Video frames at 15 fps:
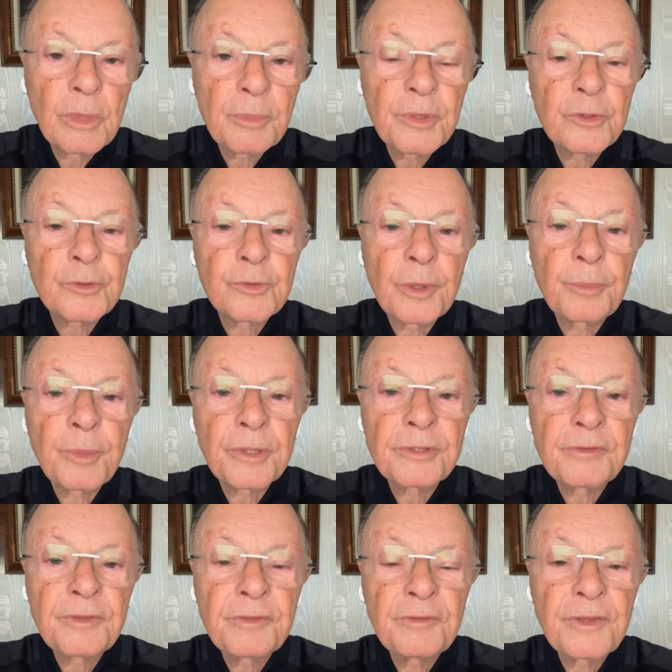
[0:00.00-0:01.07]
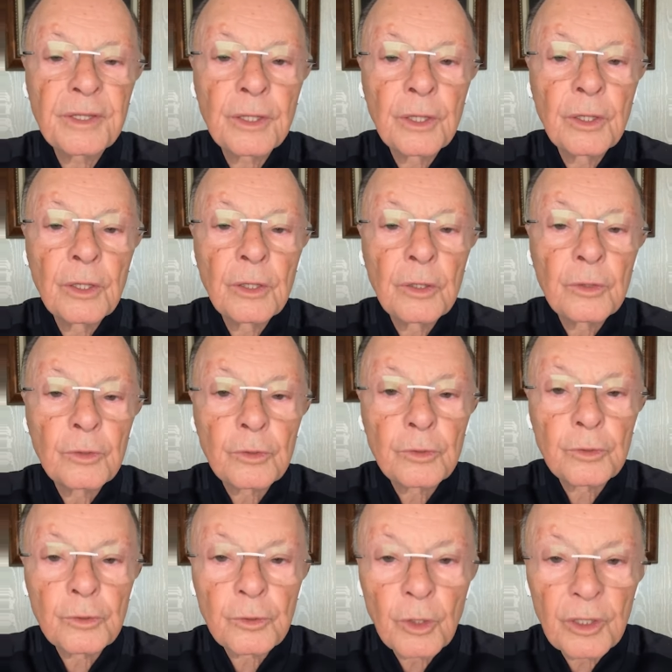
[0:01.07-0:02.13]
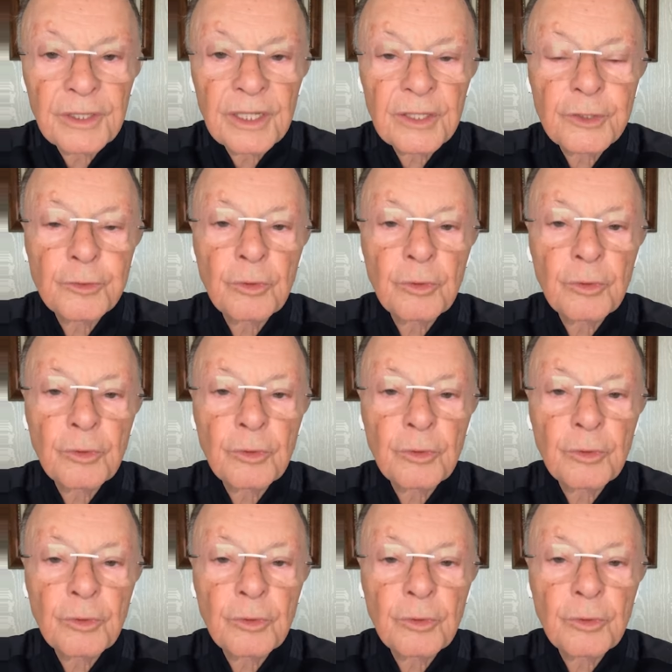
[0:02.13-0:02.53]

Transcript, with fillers: Whereas a person can live